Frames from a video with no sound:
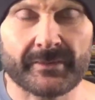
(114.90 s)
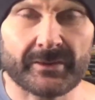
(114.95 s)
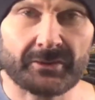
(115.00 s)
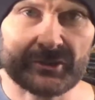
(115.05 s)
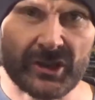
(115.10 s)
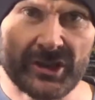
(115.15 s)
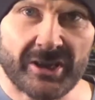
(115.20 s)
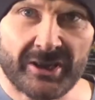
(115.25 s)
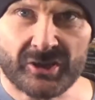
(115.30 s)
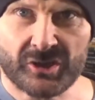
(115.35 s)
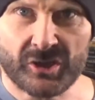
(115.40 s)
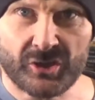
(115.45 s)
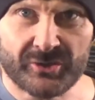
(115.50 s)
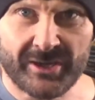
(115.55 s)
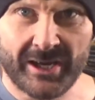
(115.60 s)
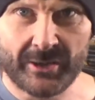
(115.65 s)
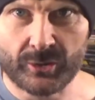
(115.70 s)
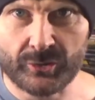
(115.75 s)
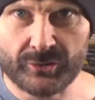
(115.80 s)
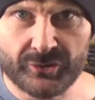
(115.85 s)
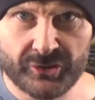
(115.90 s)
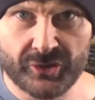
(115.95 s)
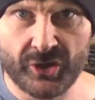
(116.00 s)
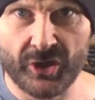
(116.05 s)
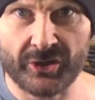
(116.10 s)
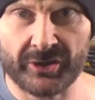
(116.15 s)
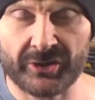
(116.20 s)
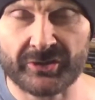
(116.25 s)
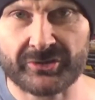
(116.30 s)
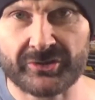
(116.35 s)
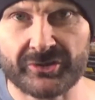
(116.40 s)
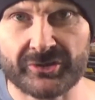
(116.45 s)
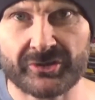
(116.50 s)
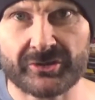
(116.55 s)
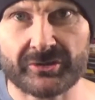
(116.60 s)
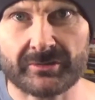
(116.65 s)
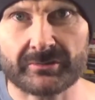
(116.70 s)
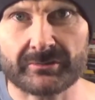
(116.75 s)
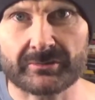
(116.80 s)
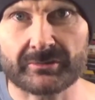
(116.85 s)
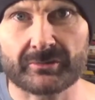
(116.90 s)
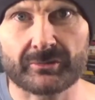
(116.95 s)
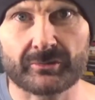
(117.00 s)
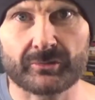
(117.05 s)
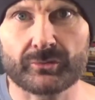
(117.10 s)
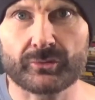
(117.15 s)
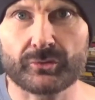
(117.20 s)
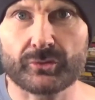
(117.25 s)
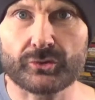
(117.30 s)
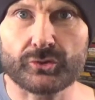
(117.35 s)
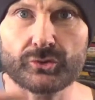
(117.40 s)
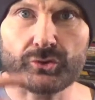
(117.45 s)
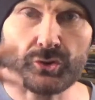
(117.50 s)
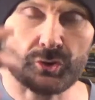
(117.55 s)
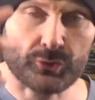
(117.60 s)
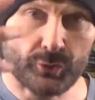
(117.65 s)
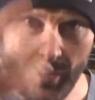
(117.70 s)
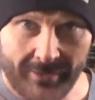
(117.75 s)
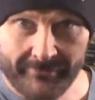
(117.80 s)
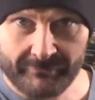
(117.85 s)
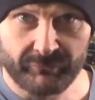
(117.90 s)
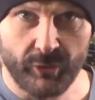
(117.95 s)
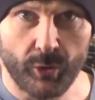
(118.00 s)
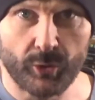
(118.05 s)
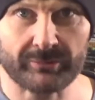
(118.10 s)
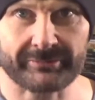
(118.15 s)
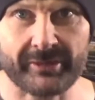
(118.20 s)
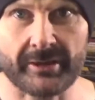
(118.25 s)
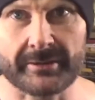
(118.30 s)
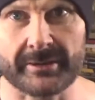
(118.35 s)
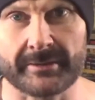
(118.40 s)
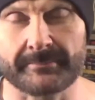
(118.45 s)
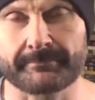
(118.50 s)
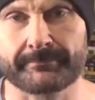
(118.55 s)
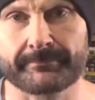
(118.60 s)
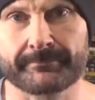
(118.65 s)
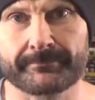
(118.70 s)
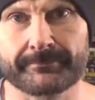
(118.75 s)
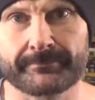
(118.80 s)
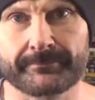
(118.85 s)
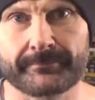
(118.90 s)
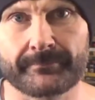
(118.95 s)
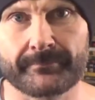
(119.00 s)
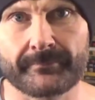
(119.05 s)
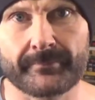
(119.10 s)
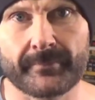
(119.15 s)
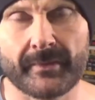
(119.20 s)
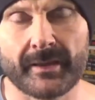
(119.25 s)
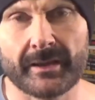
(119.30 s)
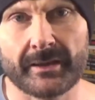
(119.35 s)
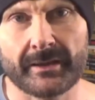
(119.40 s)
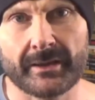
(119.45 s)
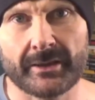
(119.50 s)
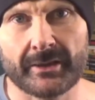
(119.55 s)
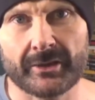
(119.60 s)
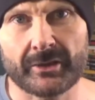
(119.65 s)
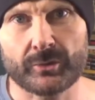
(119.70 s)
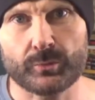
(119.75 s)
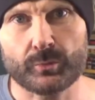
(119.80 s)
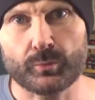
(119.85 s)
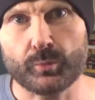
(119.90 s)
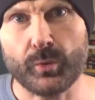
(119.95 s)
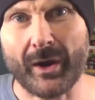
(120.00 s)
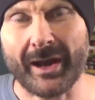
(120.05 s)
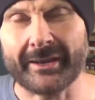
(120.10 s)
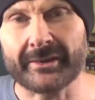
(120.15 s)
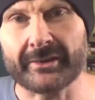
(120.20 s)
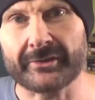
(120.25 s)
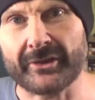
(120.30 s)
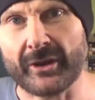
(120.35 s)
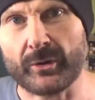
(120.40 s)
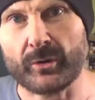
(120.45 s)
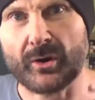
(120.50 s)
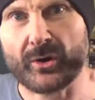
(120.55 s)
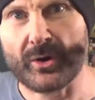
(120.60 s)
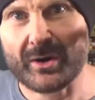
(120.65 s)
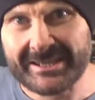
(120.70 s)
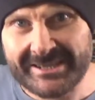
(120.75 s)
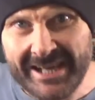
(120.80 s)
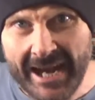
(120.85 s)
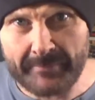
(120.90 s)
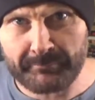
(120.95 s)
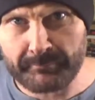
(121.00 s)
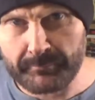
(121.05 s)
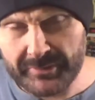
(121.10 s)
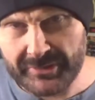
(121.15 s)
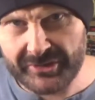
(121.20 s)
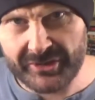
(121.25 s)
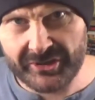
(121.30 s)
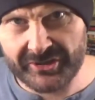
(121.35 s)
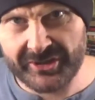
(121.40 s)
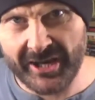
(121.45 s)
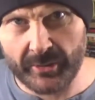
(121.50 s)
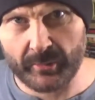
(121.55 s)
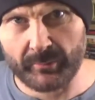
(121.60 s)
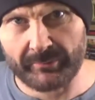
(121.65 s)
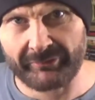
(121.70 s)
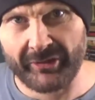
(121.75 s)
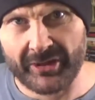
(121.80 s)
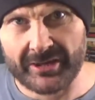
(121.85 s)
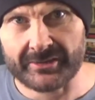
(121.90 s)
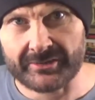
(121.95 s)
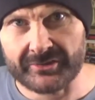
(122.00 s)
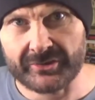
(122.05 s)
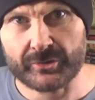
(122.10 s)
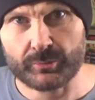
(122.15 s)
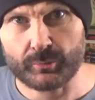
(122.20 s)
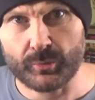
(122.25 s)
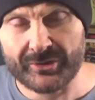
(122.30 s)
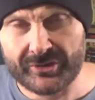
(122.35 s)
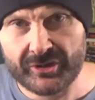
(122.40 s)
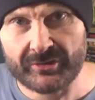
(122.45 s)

The issues that concern us, you're not involved in them. When there are attempts to set up things which